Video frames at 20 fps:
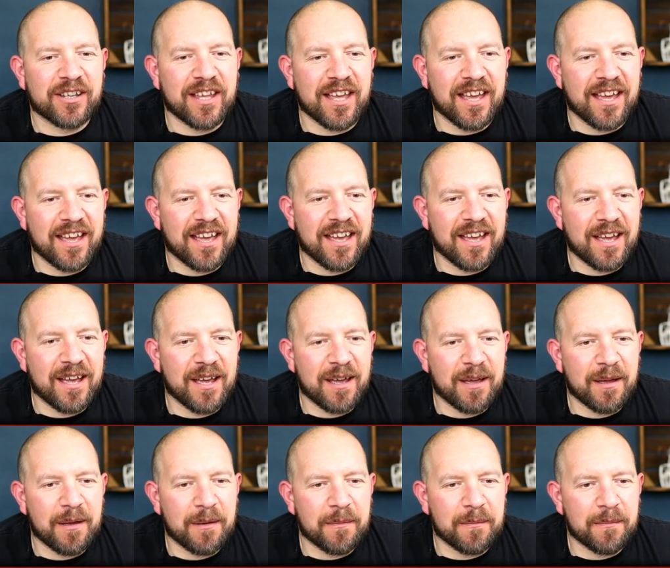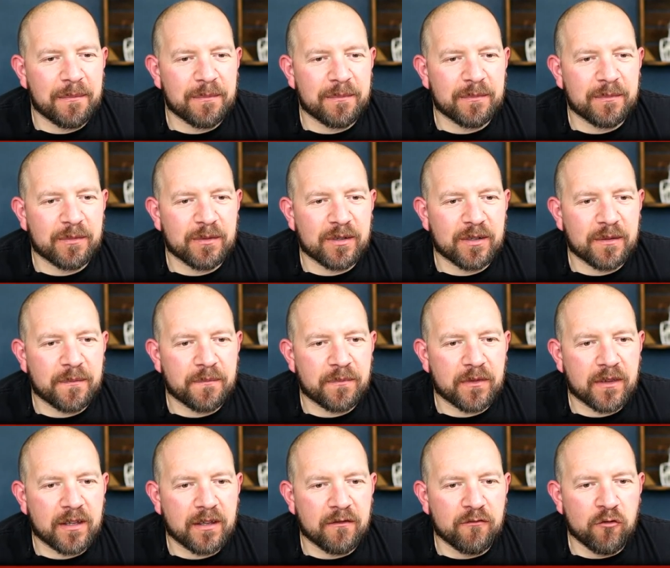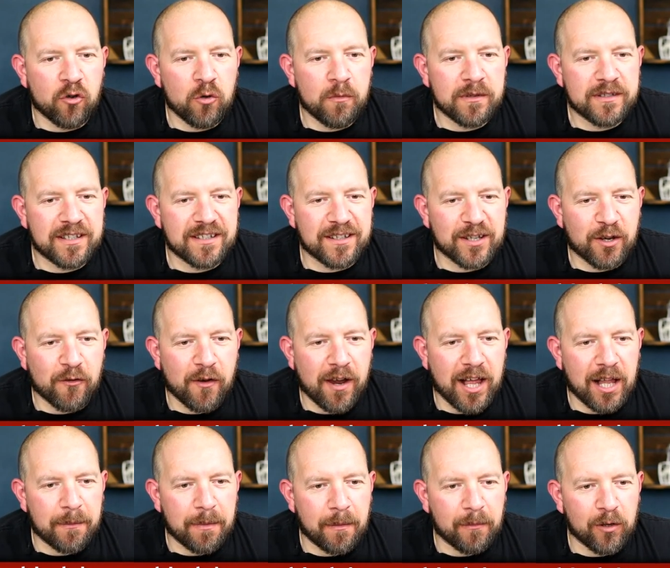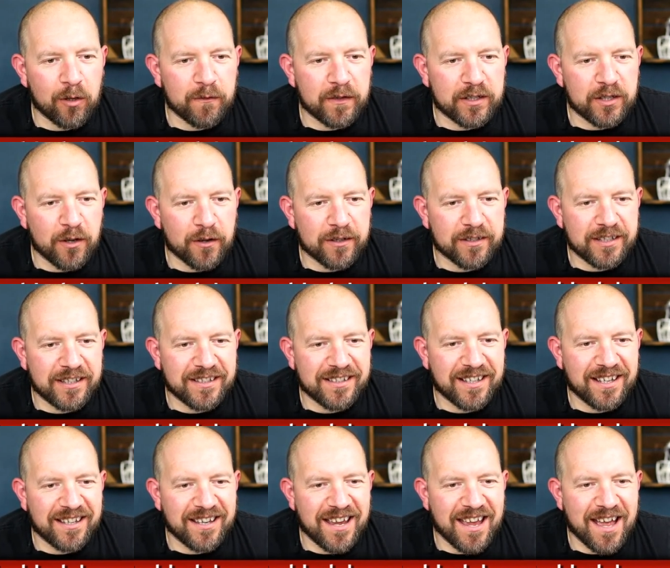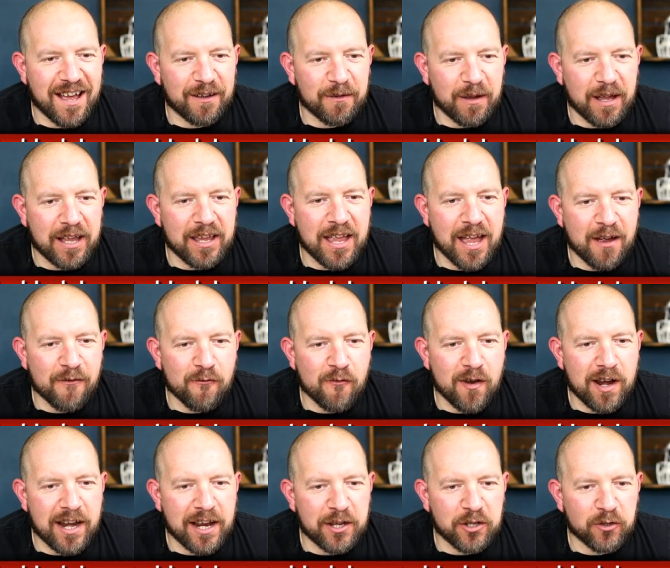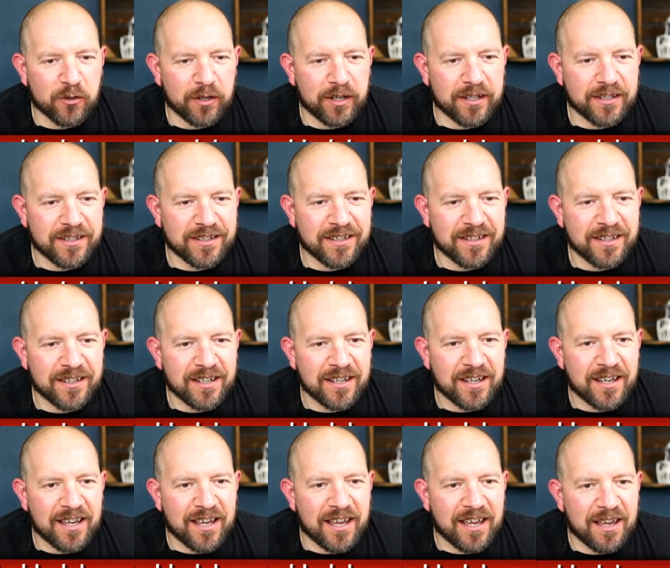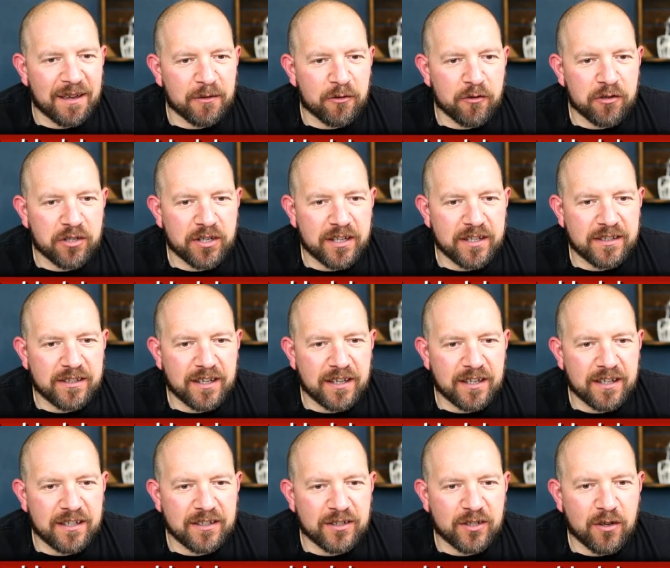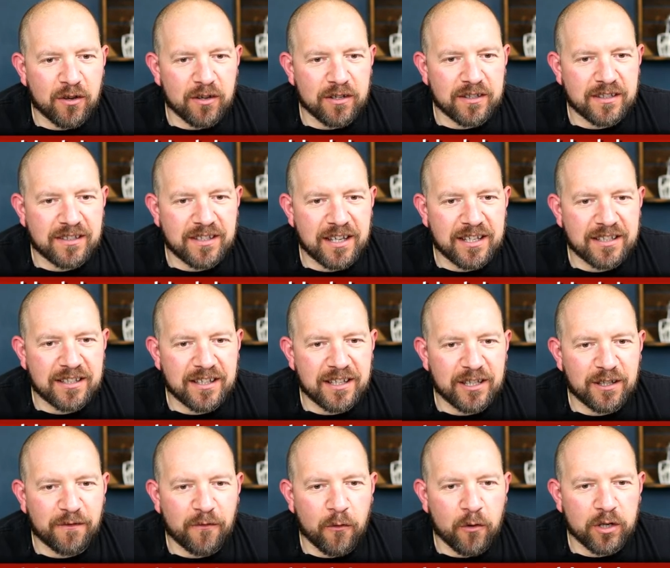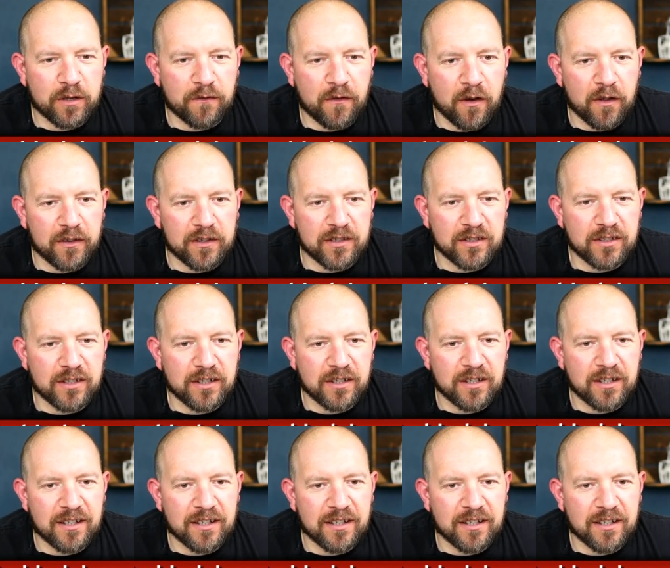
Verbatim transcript: Um, Rumours is a great album. Love it, Noxy saying, yeah, yeah, really enjoy it. Uh, Christian saying he's got six in his Forge Fathers.